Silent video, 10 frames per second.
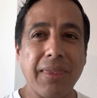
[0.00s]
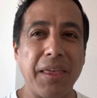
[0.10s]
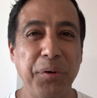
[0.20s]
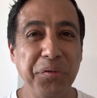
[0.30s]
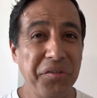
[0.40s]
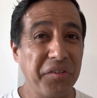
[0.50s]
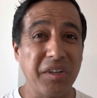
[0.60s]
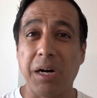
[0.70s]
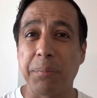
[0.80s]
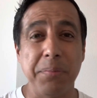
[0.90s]
there was just a
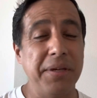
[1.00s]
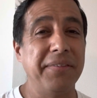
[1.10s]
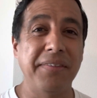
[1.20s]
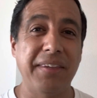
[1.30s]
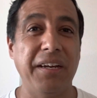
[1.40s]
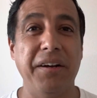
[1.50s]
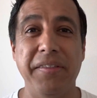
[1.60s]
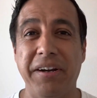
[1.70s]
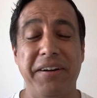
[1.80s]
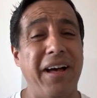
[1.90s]
couple misses here and
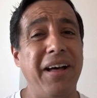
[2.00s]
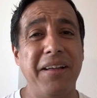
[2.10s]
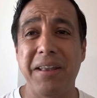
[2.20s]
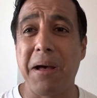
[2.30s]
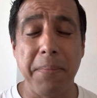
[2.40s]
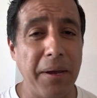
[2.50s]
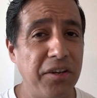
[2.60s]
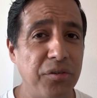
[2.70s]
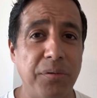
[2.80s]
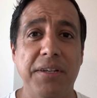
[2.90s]
there, not
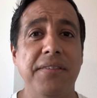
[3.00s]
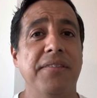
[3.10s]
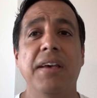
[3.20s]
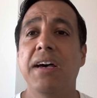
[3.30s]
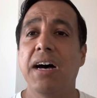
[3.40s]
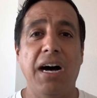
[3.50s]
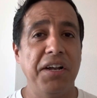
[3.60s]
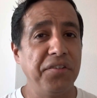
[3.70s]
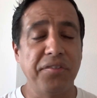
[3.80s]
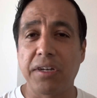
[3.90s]
major ones,
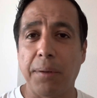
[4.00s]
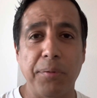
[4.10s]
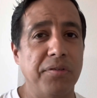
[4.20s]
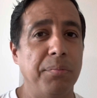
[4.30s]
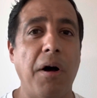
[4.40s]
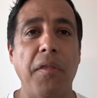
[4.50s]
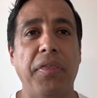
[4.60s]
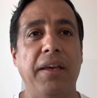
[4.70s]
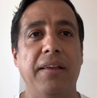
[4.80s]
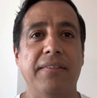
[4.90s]
just a couple small
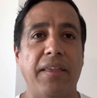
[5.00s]
things.